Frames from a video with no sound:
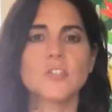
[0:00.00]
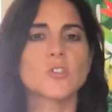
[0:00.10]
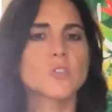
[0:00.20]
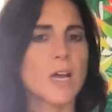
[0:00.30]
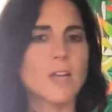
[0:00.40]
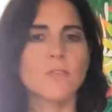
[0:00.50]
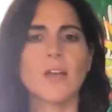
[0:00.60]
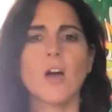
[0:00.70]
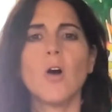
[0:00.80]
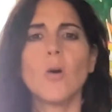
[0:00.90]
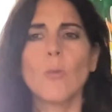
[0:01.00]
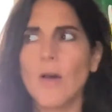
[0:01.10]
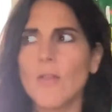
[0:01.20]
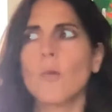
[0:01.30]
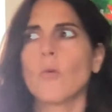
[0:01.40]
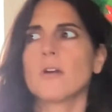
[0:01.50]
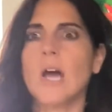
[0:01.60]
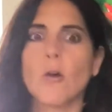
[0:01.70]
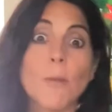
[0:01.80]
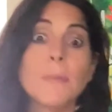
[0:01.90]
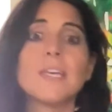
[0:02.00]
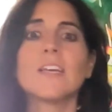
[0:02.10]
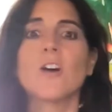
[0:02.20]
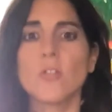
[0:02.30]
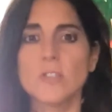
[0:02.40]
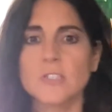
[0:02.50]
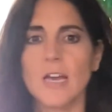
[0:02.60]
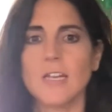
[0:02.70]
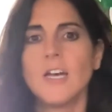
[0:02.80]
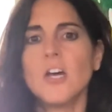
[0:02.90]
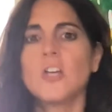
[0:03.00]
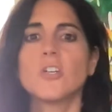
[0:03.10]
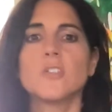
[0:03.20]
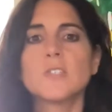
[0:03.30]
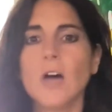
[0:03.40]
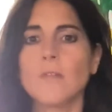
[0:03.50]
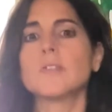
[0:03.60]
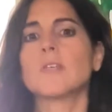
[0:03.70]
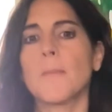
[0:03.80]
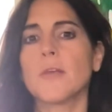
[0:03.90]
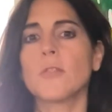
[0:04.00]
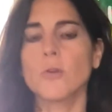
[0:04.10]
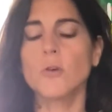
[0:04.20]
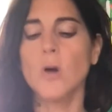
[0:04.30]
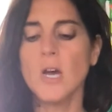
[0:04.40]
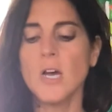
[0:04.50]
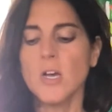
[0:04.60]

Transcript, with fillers: It's just kind of like, oh wow, that worked out, or I'm getting all this kind of good stuff is coming through.